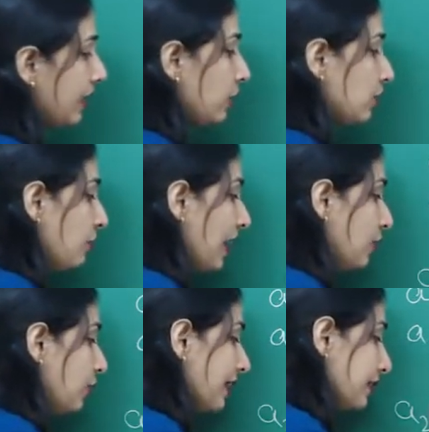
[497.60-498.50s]
out the
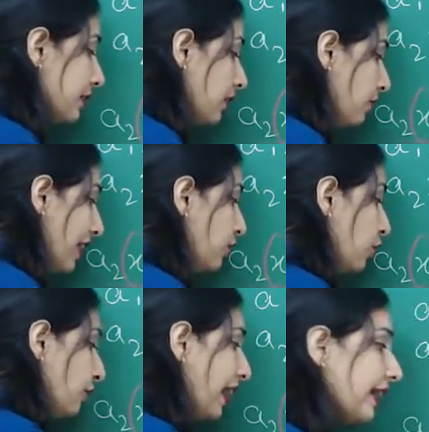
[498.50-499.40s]
value
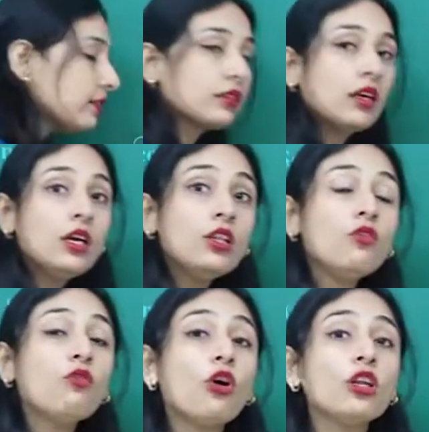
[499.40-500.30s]
of x. Now
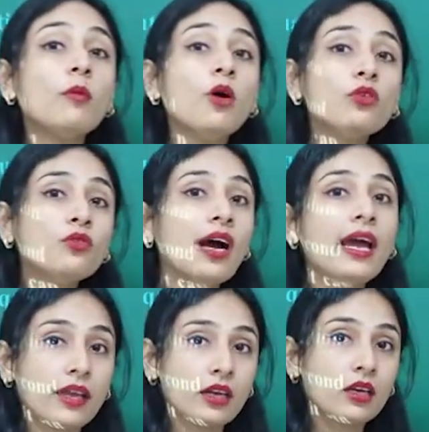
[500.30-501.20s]
what about
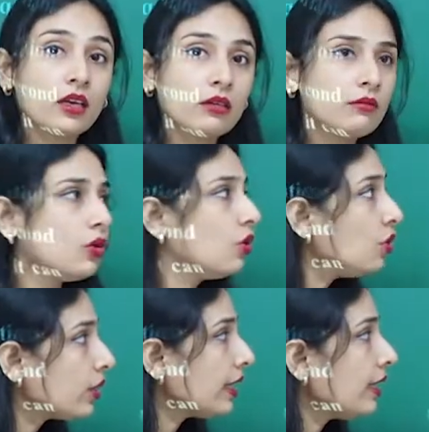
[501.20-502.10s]
y?
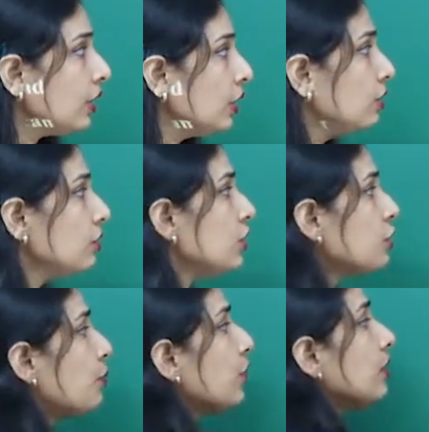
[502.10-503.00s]
Okay, so
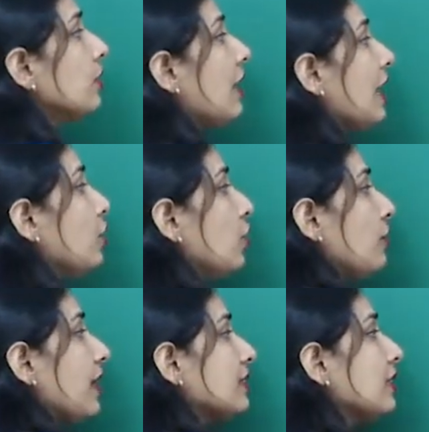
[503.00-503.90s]
just put the value of
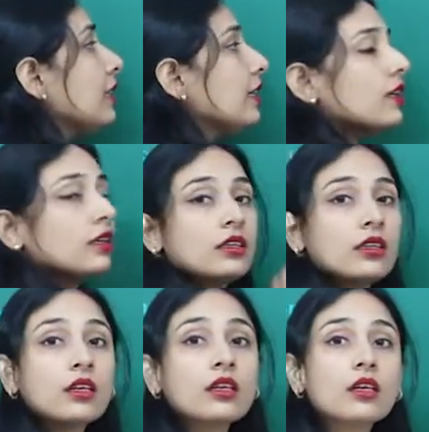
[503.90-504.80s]
x here.
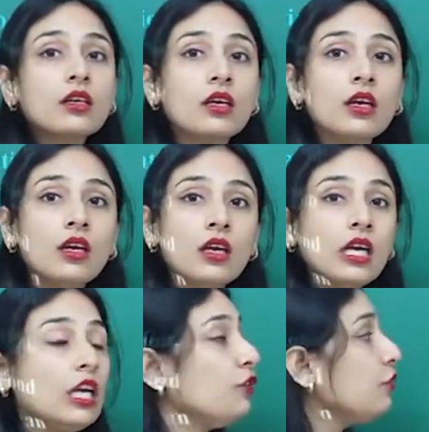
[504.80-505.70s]

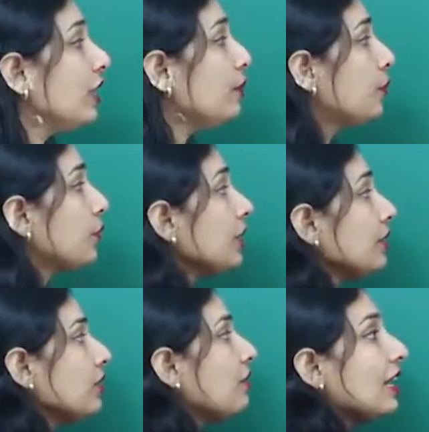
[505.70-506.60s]
If you are
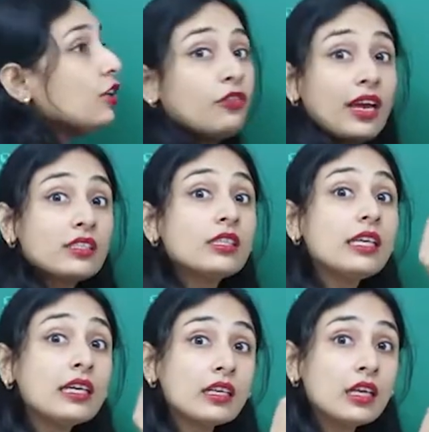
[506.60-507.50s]
putting the value of x
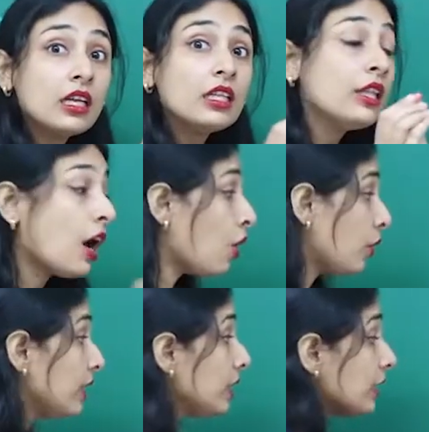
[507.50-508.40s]
here, now
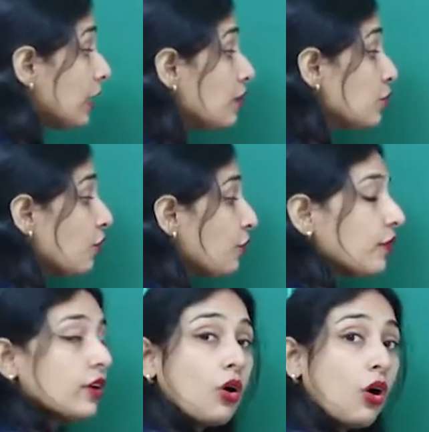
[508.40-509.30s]
in the terms of
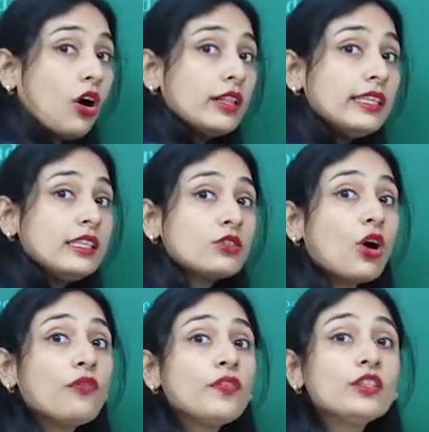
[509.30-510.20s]
all these
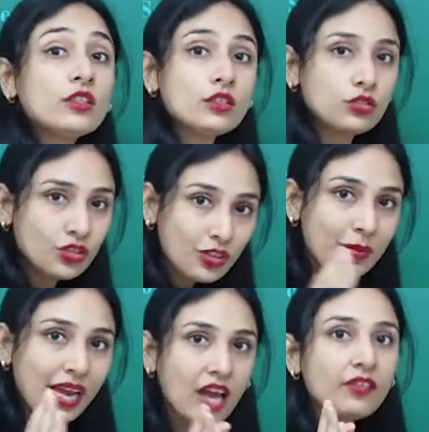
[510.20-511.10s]
coefficients, so you will
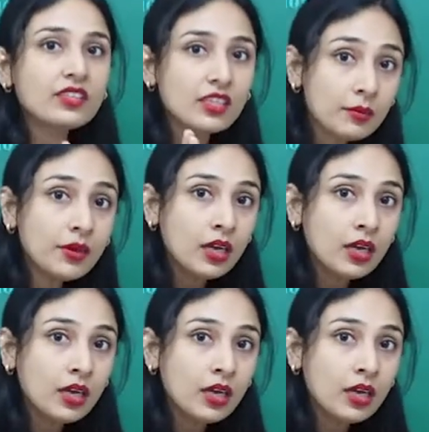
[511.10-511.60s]
be having some